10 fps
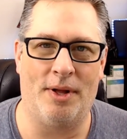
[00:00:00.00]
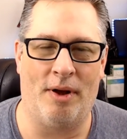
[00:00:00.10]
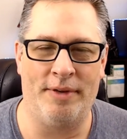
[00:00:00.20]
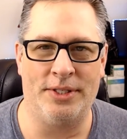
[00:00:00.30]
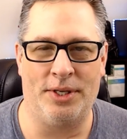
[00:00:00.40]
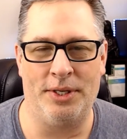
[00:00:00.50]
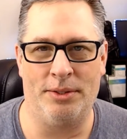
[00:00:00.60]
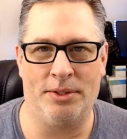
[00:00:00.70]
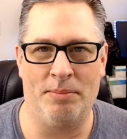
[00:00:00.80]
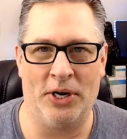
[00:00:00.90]
obviously
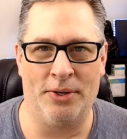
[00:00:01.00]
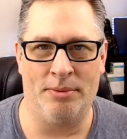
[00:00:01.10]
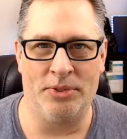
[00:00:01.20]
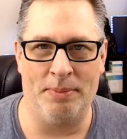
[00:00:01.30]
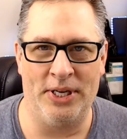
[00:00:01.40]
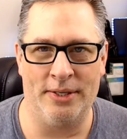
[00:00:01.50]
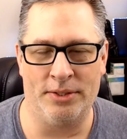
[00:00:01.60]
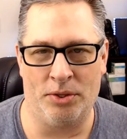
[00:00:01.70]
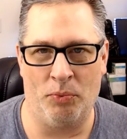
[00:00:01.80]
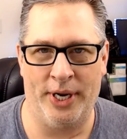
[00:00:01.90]
your smart home
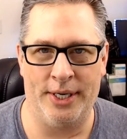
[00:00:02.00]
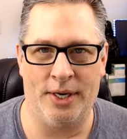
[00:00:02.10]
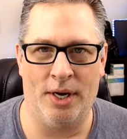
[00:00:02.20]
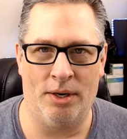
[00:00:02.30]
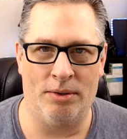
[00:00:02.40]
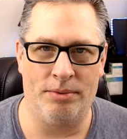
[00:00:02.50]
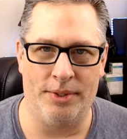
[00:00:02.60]
speakers are the way to go.